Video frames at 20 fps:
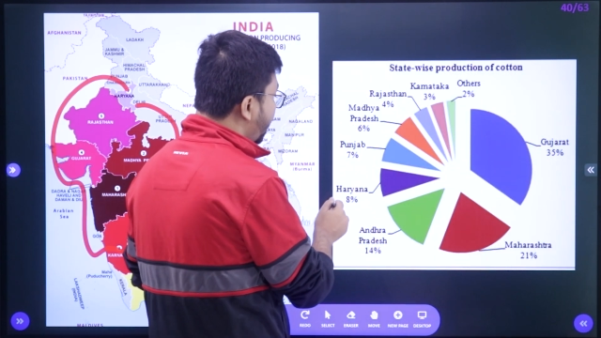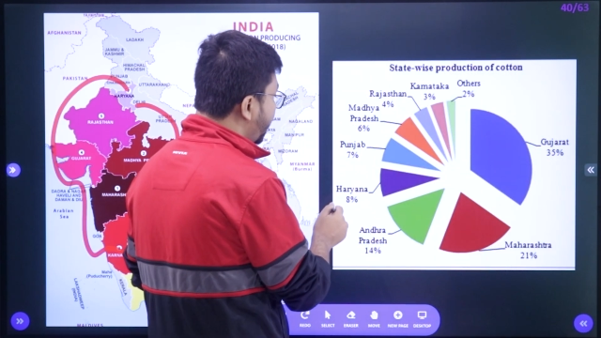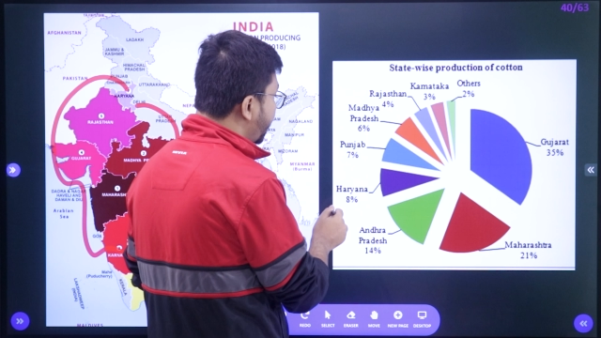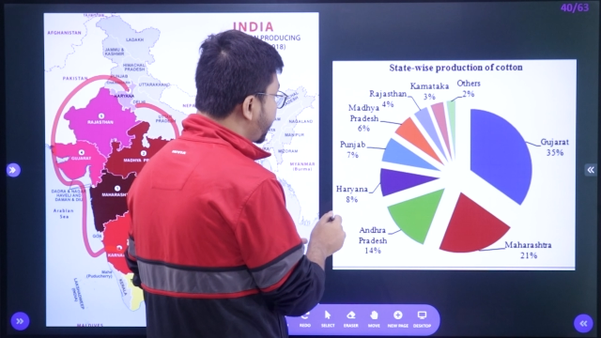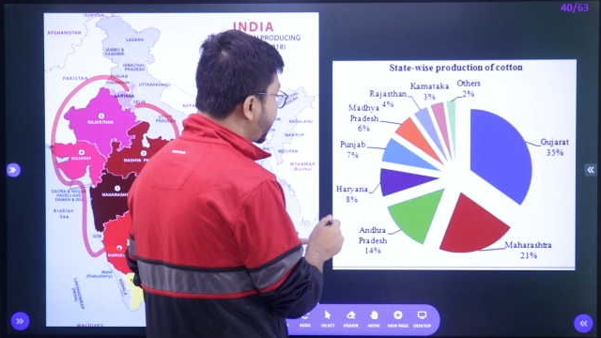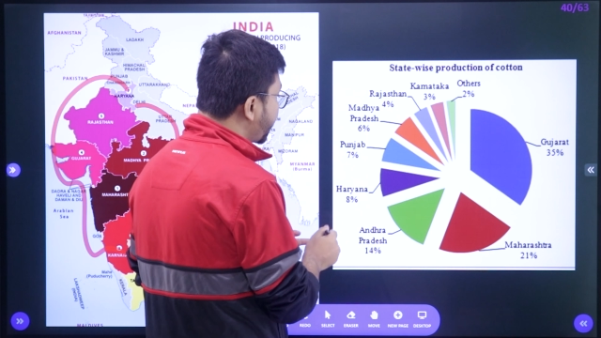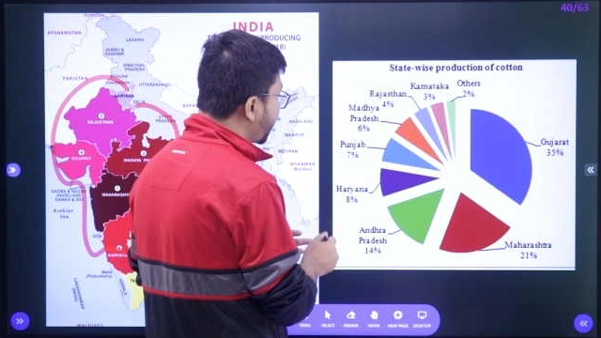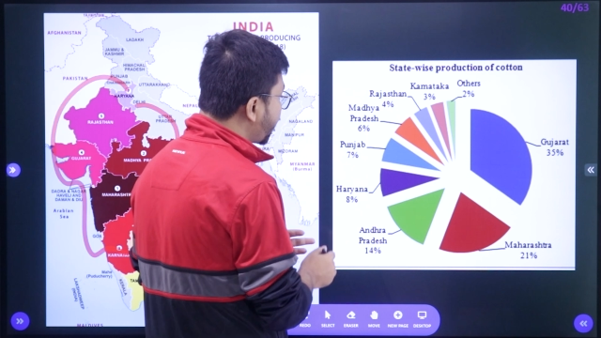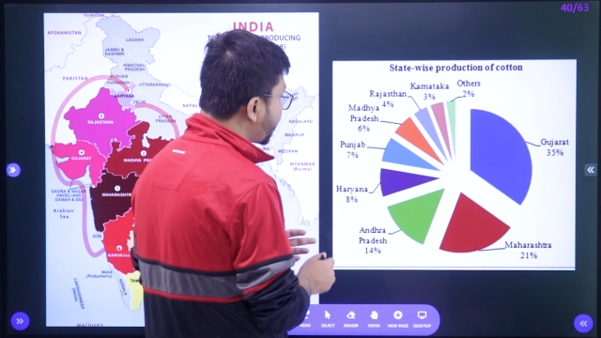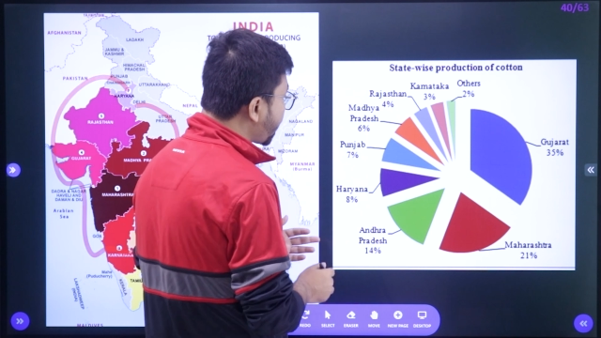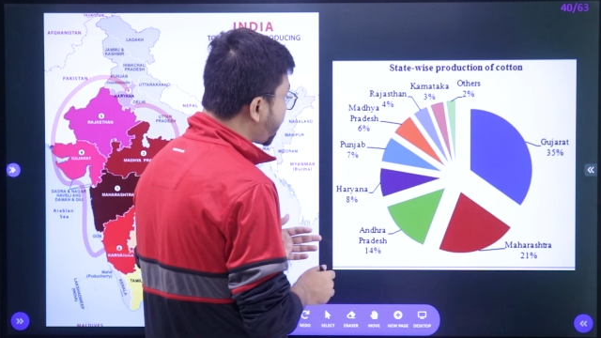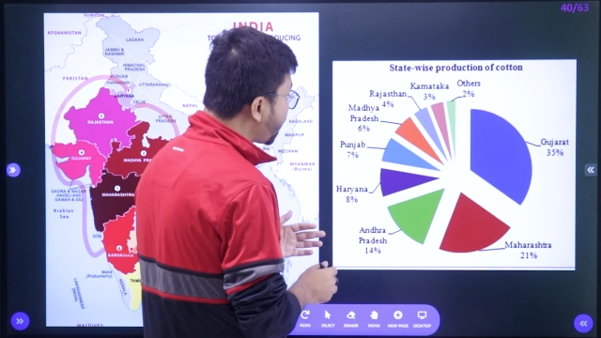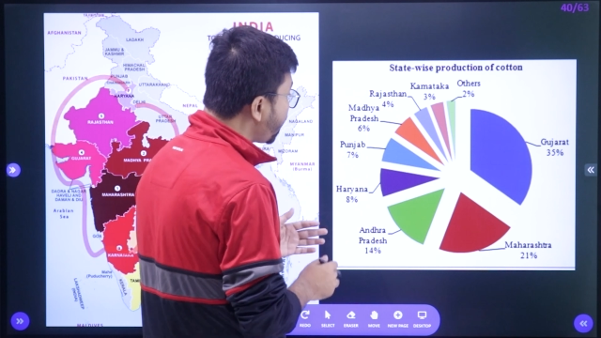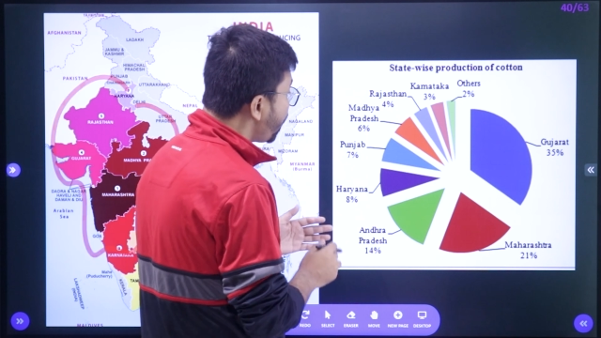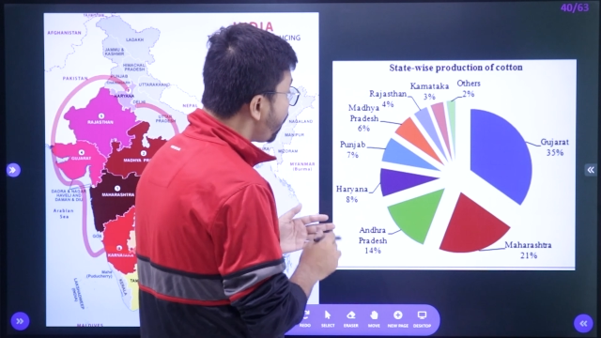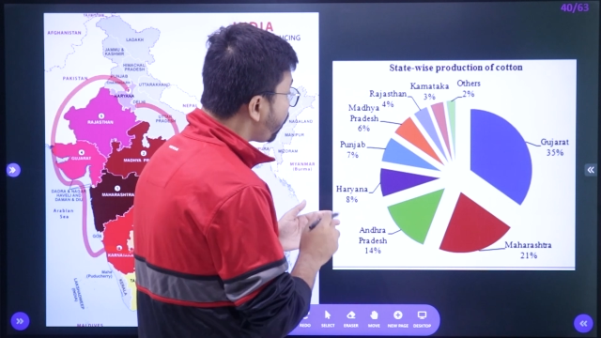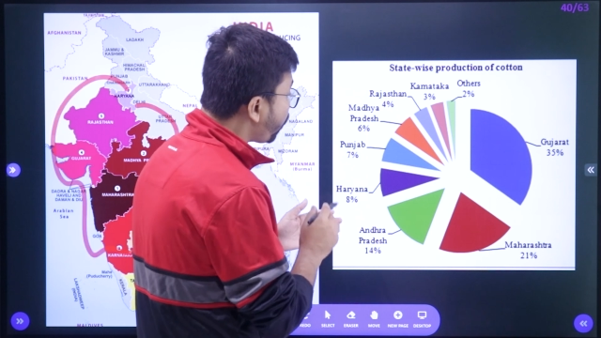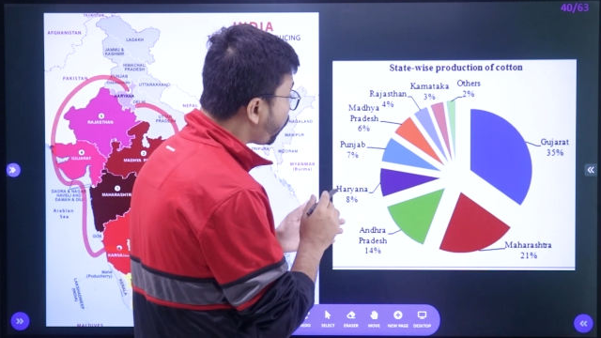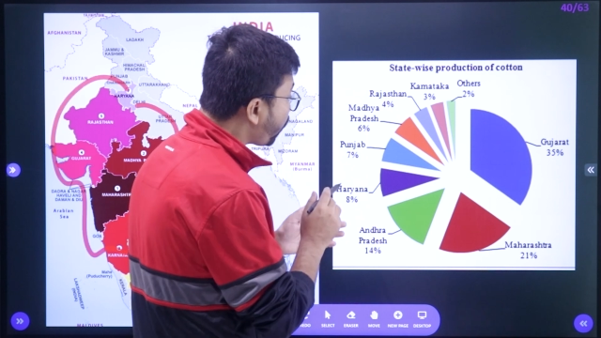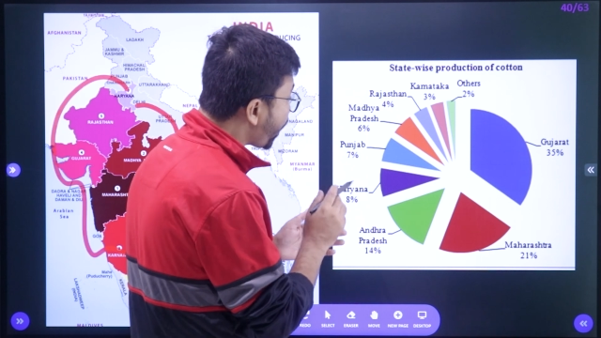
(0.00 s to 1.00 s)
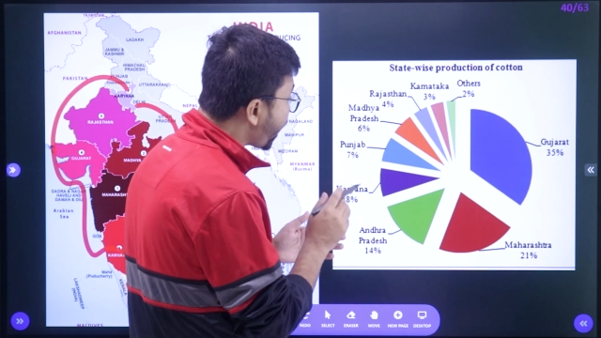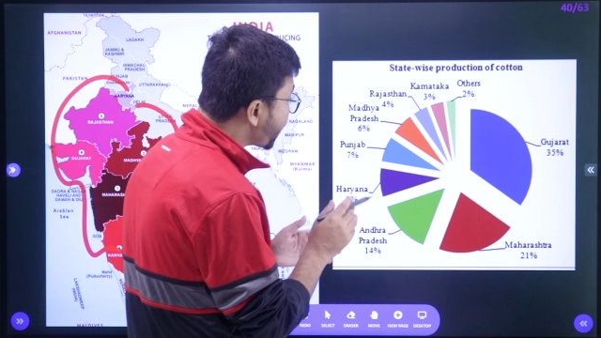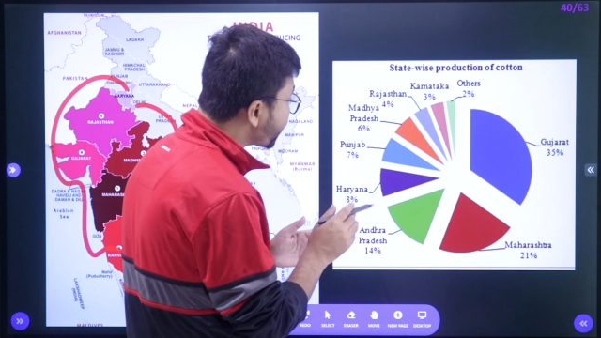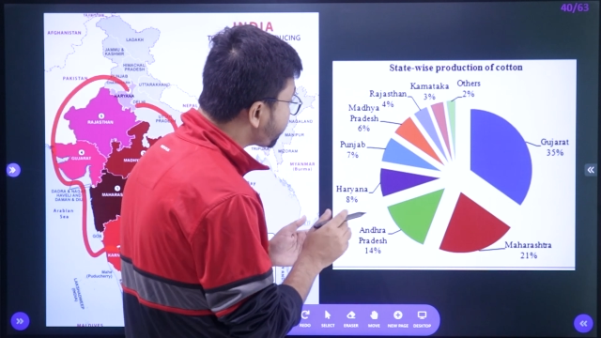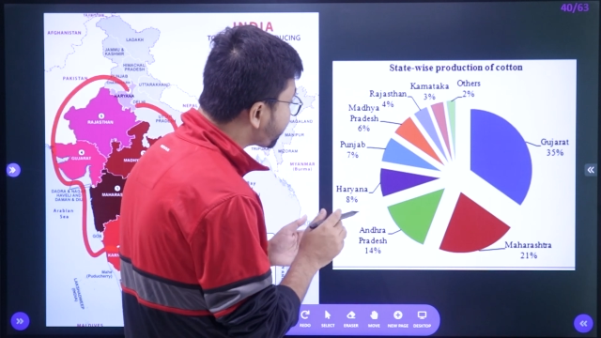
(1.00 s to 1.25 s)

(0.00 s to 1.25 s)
Haryana, where